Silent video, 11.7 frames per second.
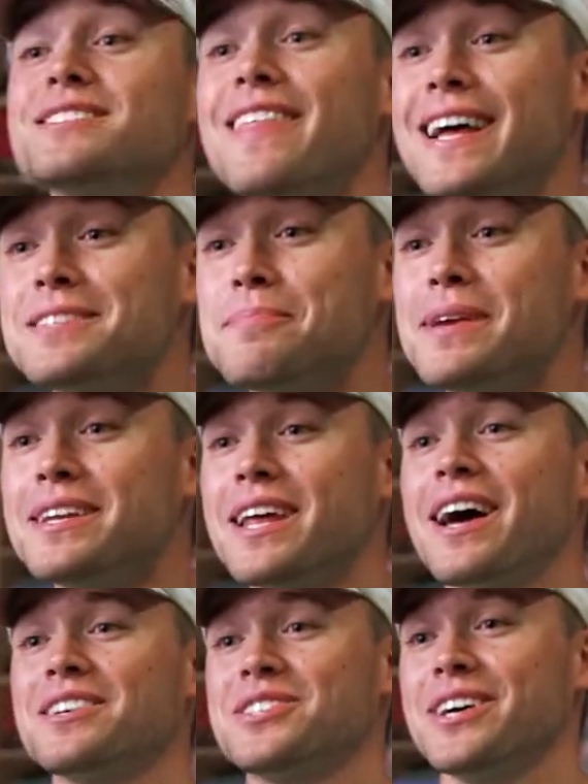So that's me in a
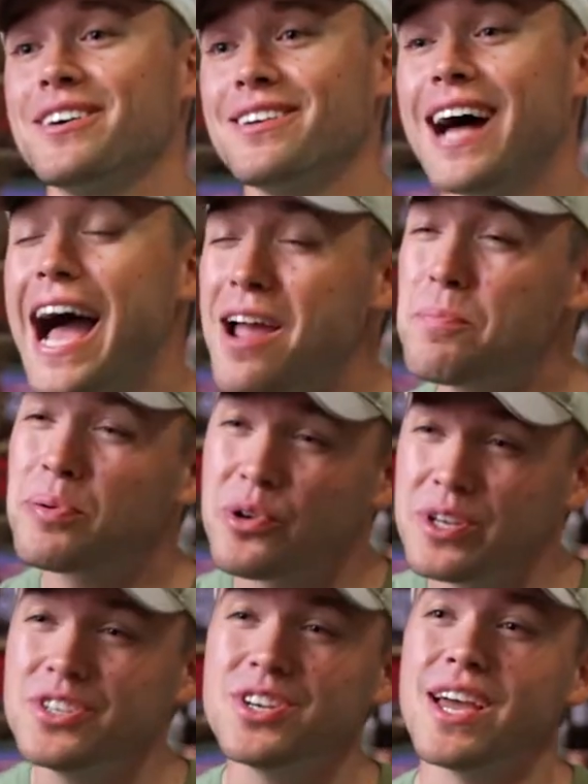nutshell. I
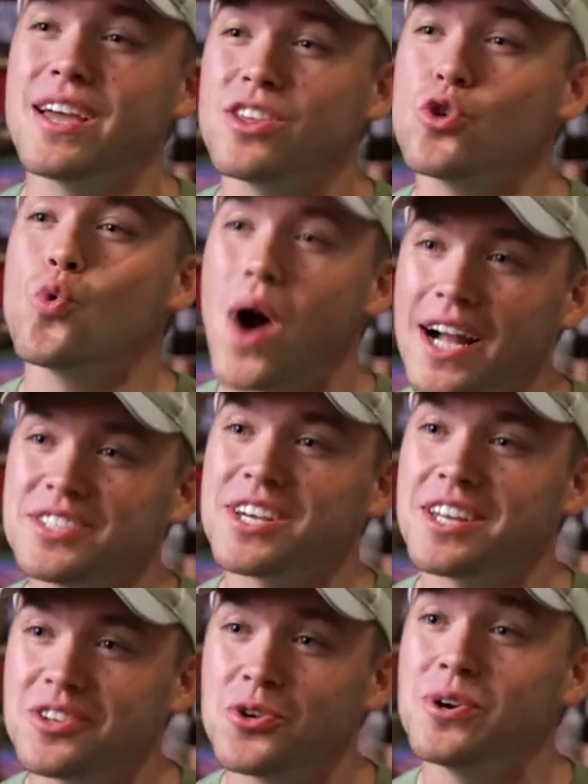appreciate you
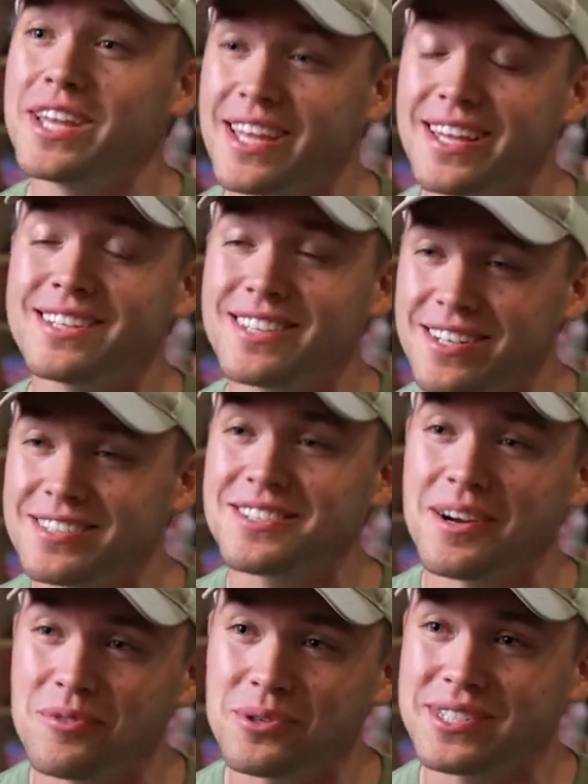watching and tuning in to
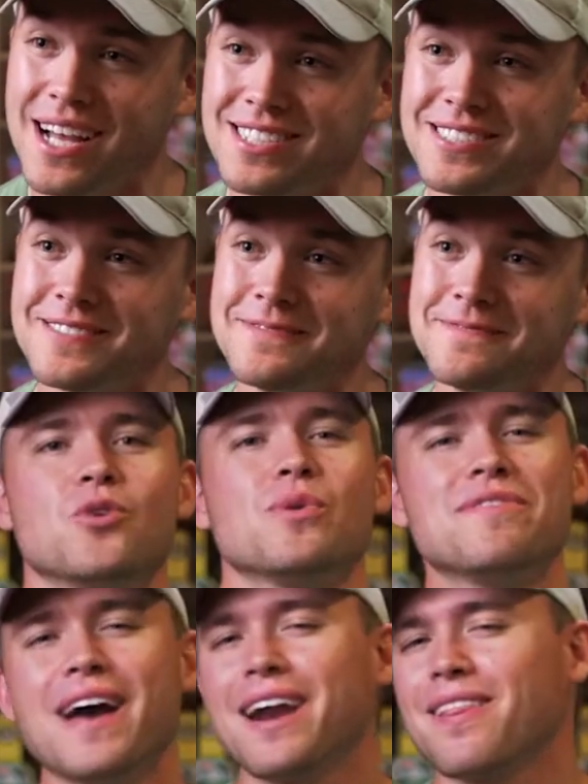Discover Wisconsin.
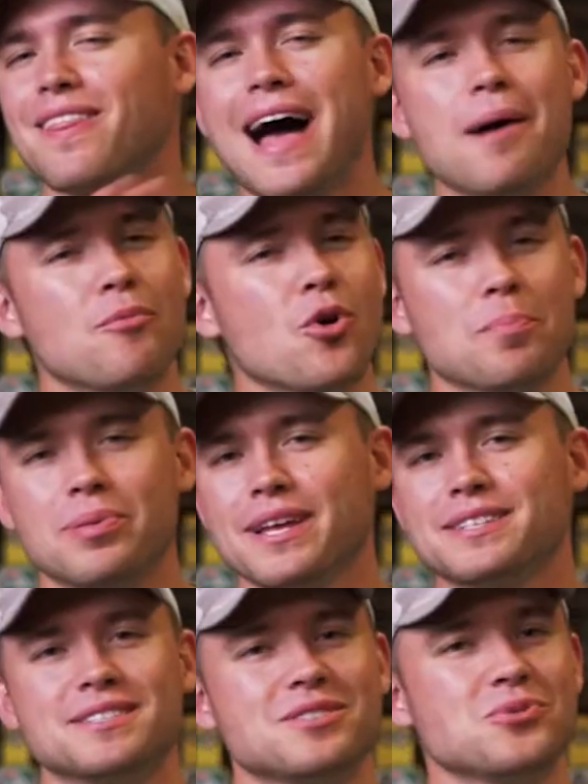We've got a lot more
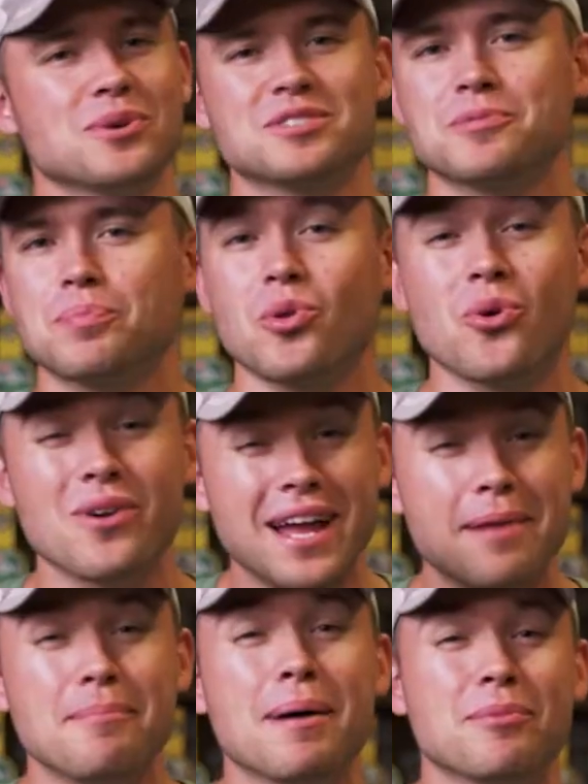places to explore
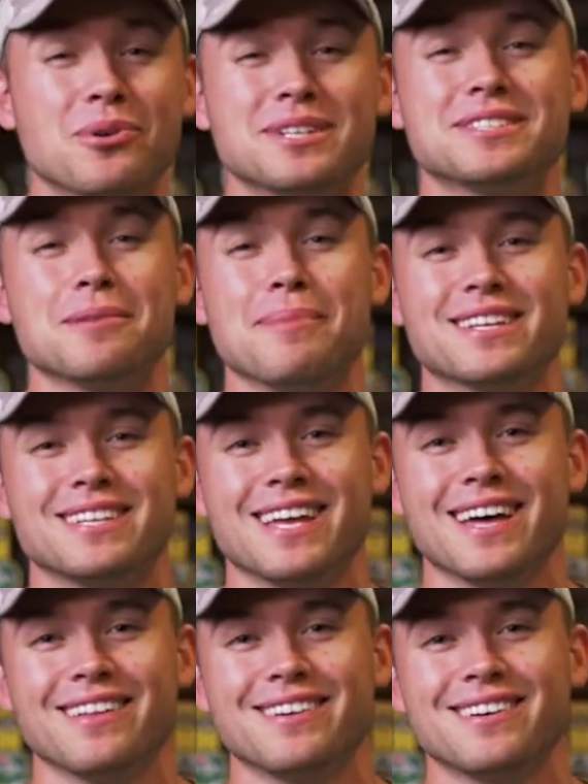and memories to make together.